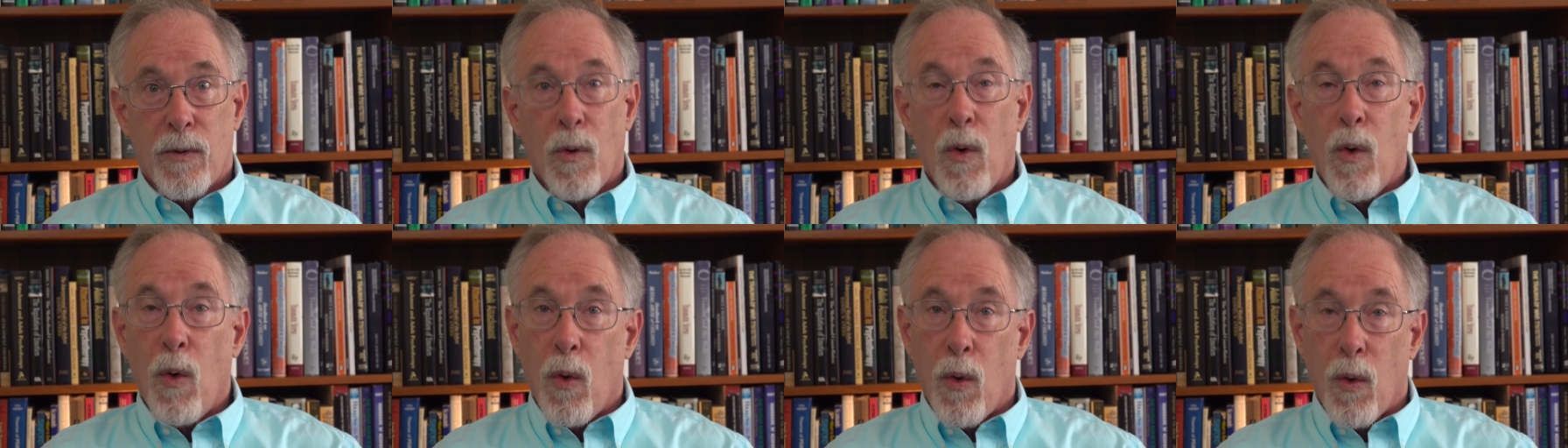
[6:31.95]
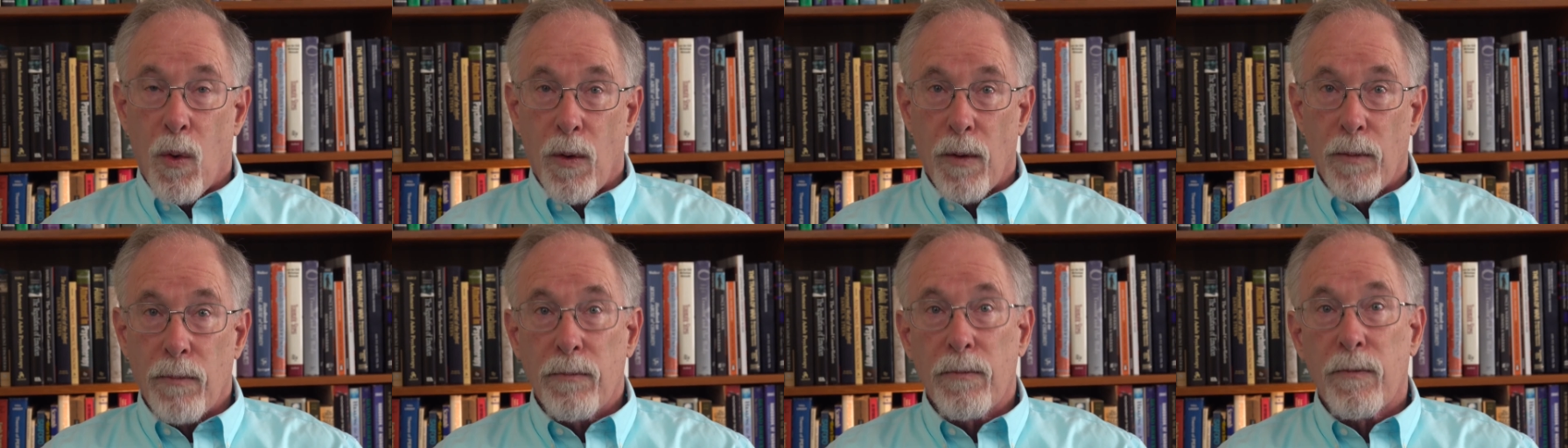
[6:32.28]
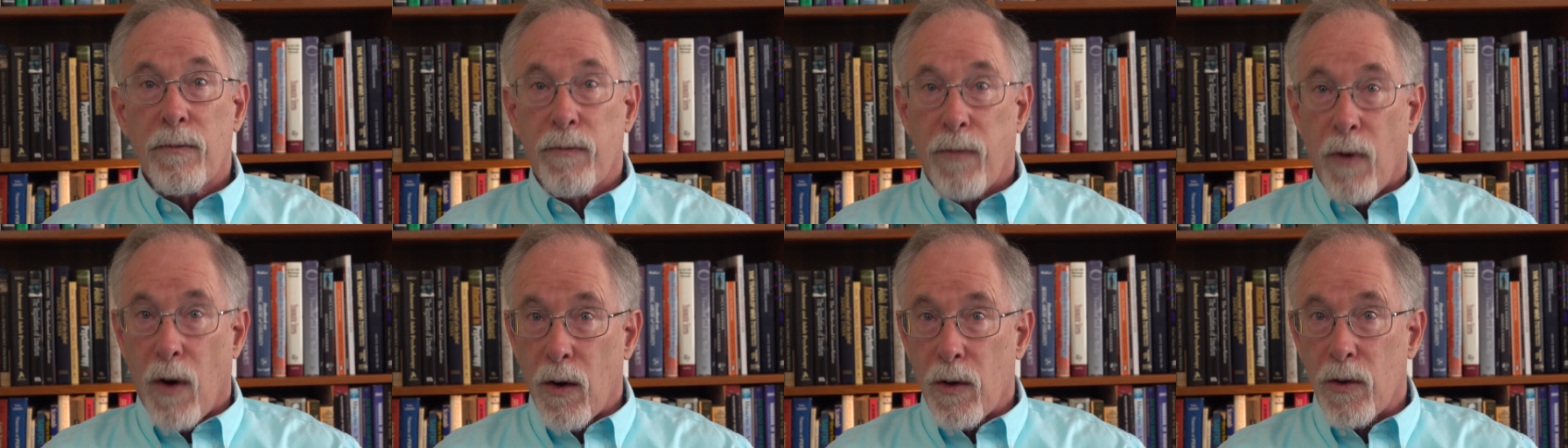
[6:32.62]
or
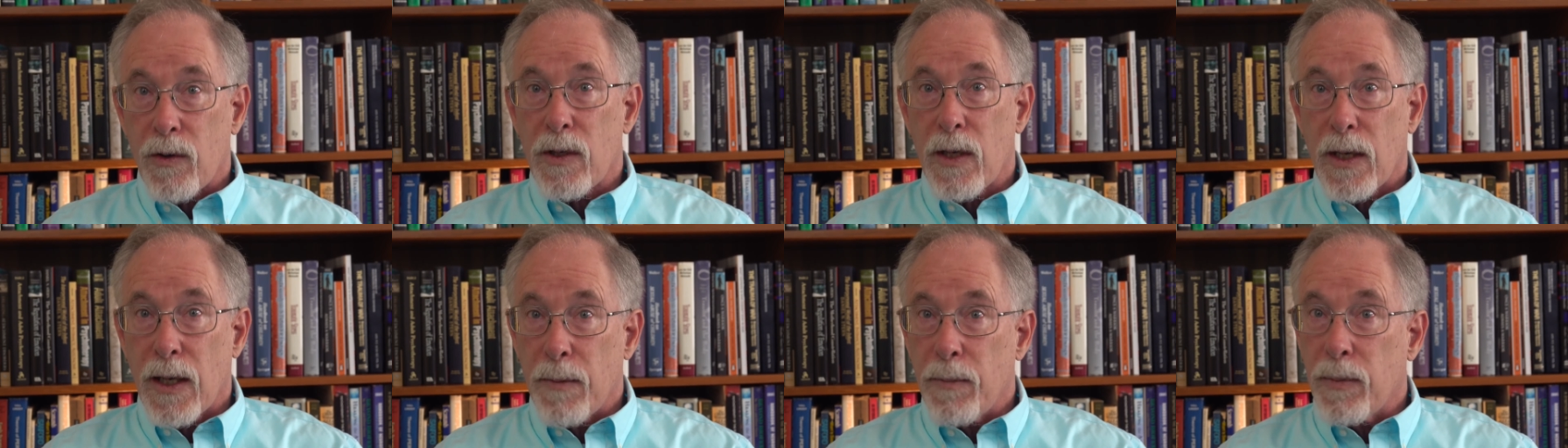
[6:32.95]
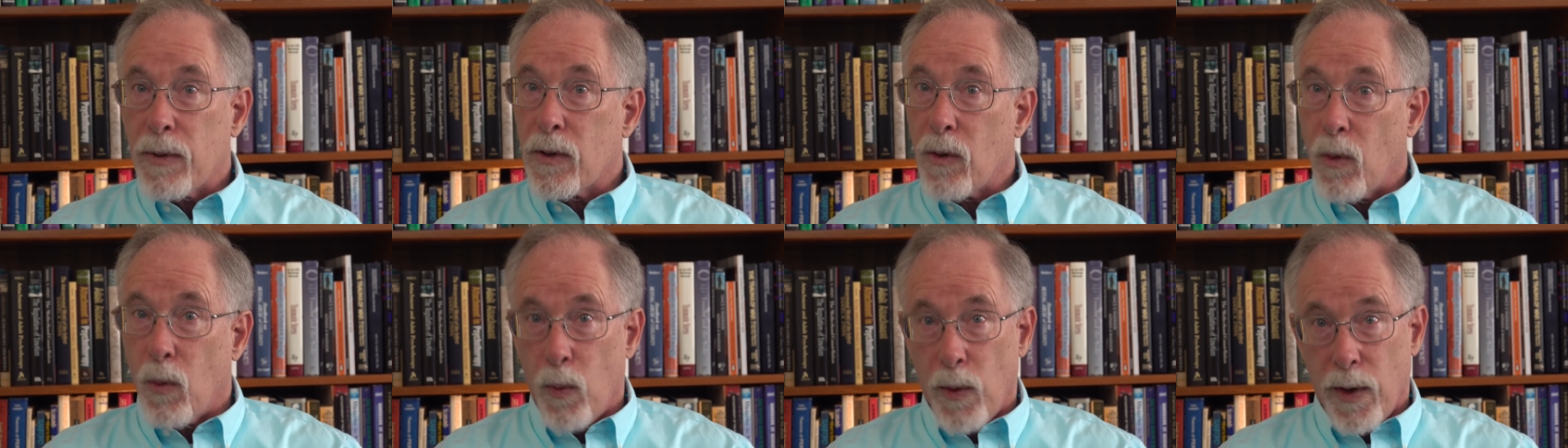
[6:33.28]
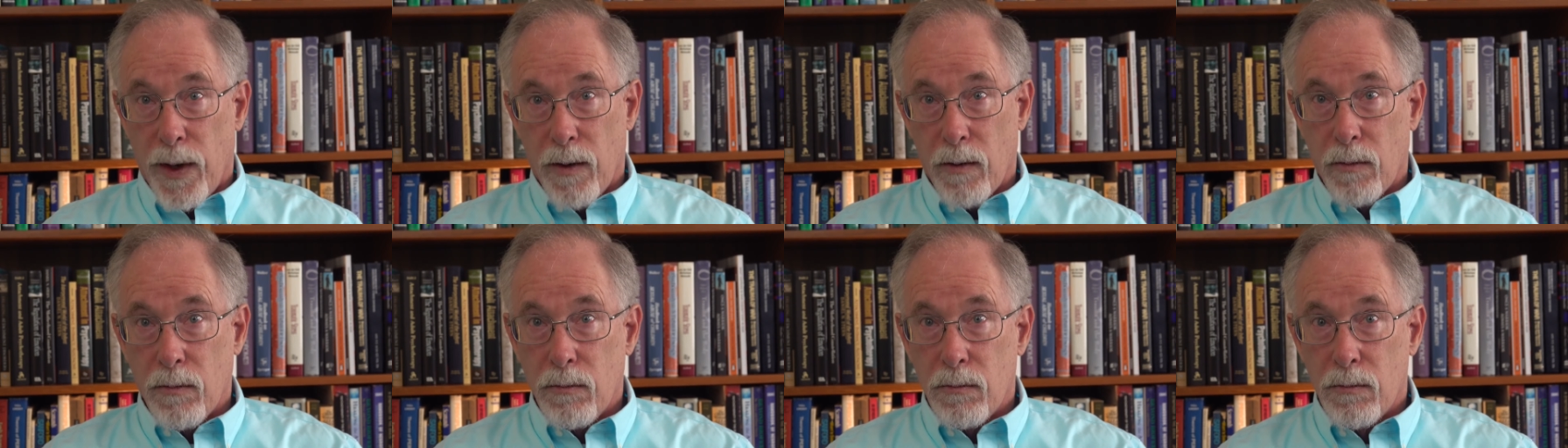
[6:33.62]
fall asleep at the
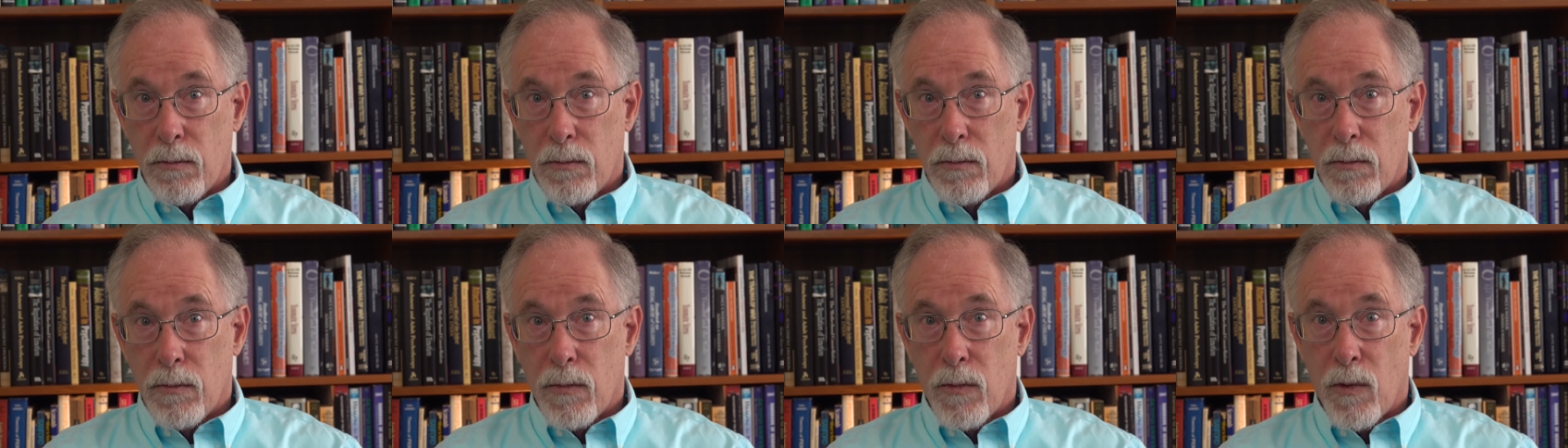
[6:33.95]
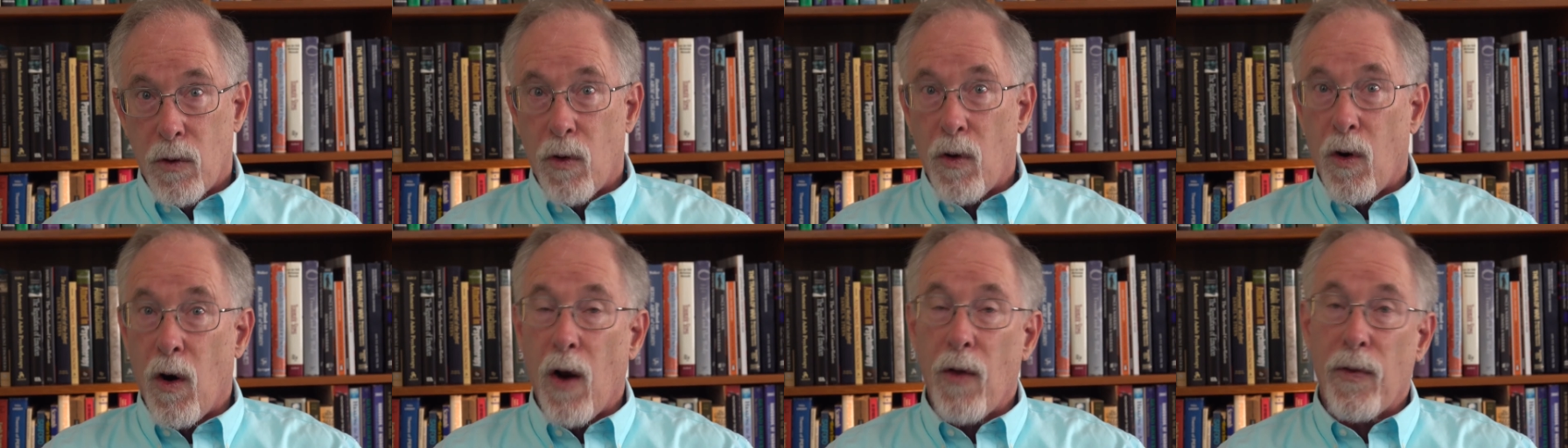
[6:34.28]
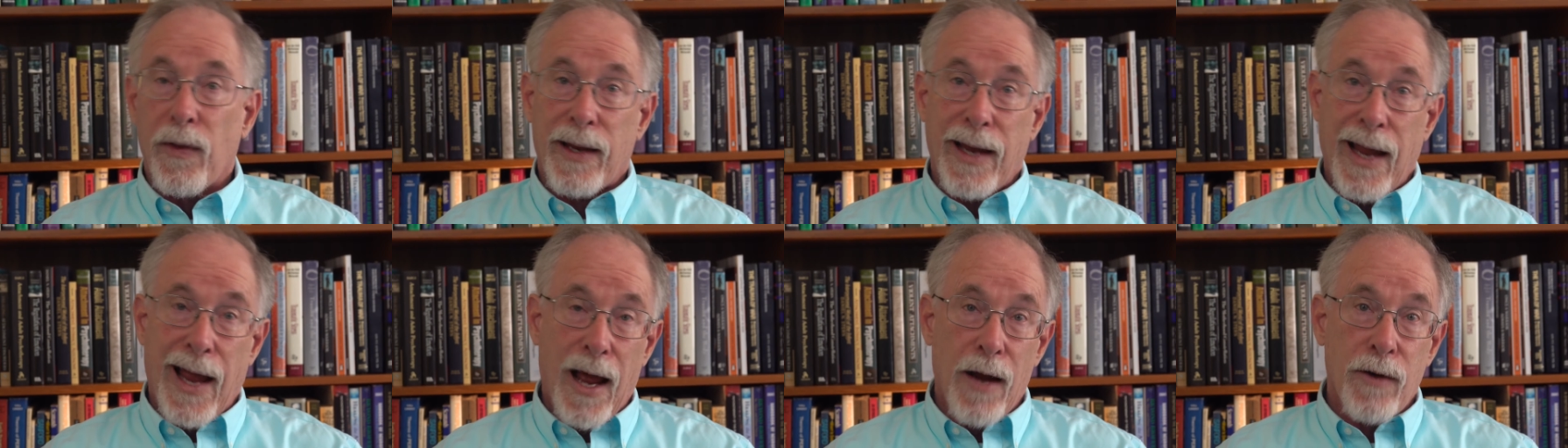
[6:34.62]
wheel or on
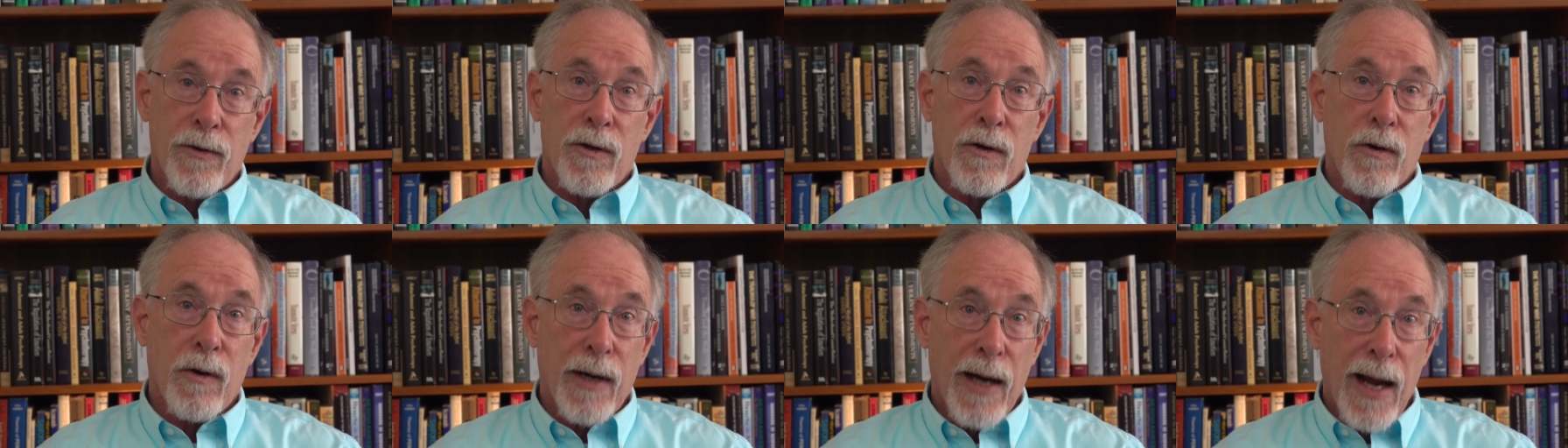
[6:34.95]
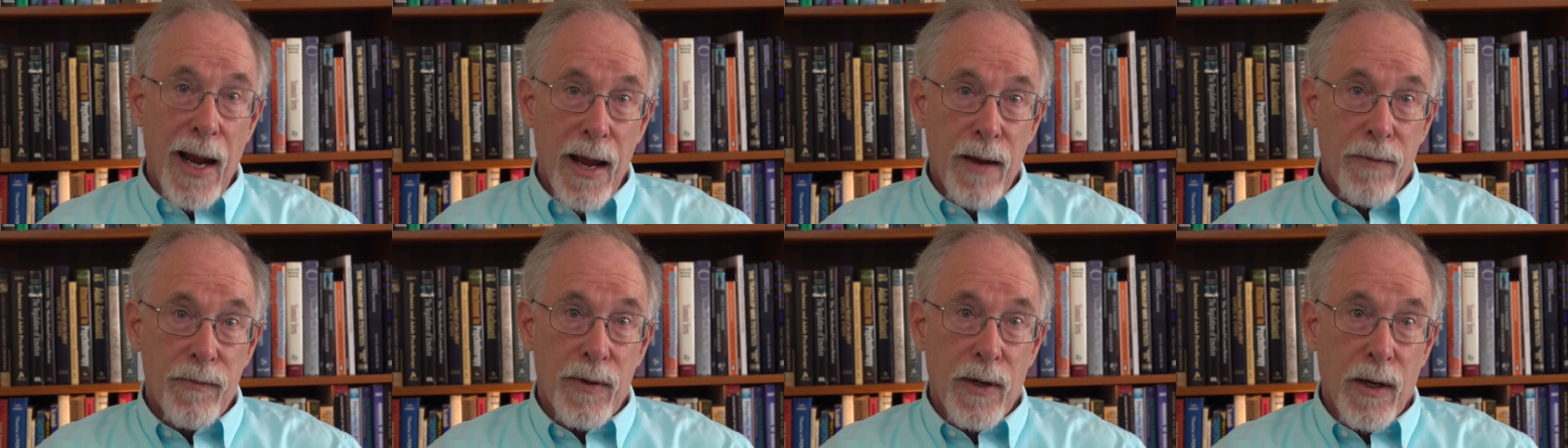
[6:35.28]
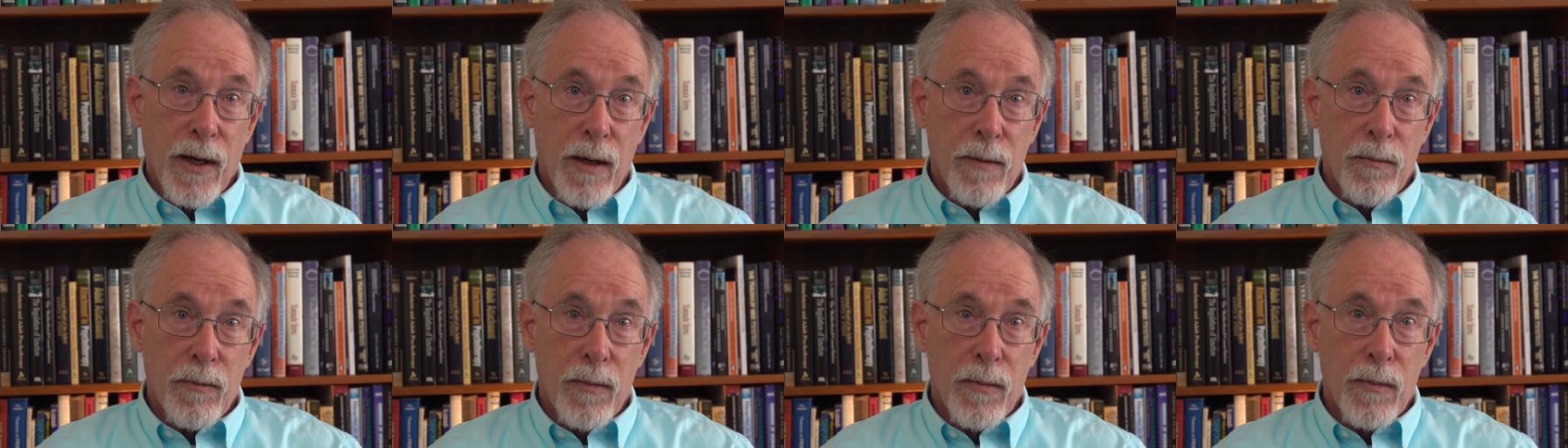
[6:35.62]
the couch during
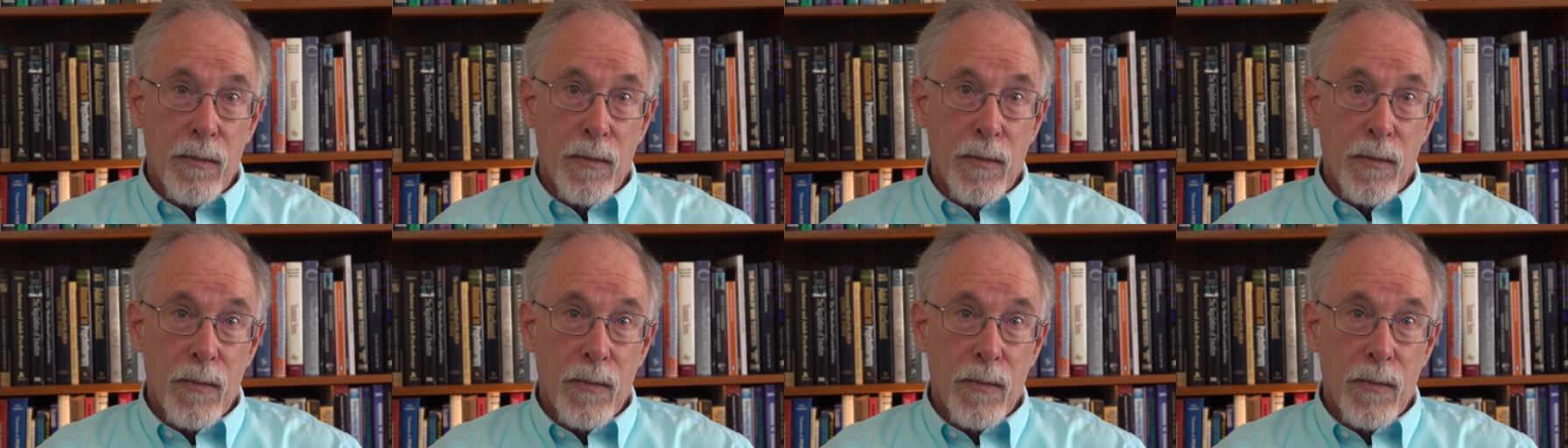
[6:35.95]
halftime.